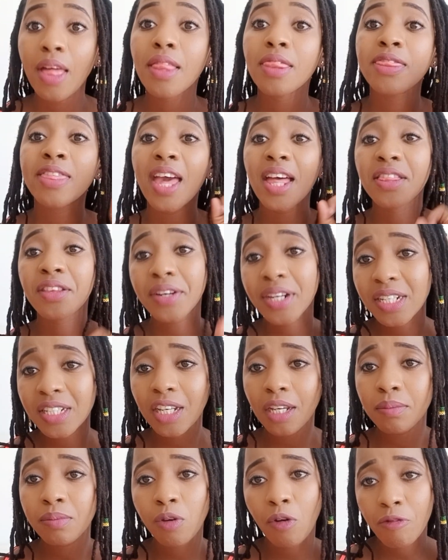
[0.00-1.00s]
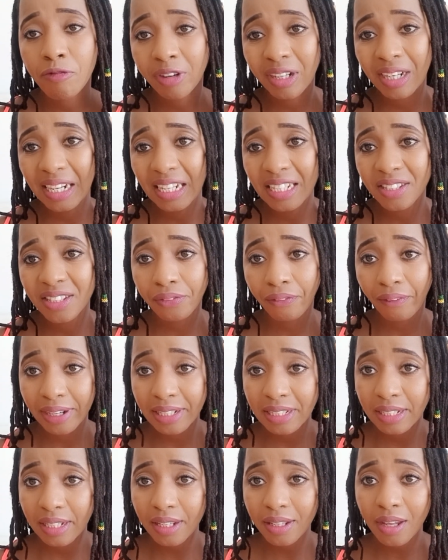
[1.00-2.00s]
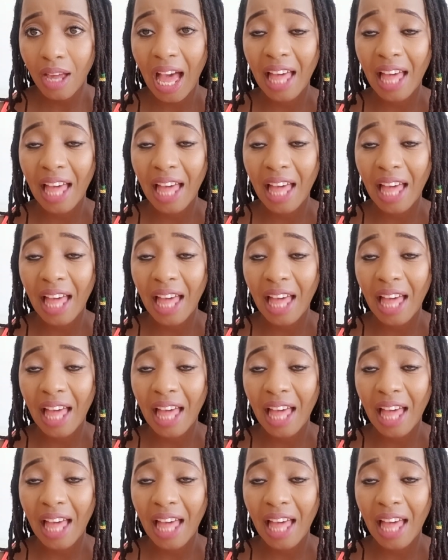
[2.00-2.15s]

There are 3 types of freelance writing,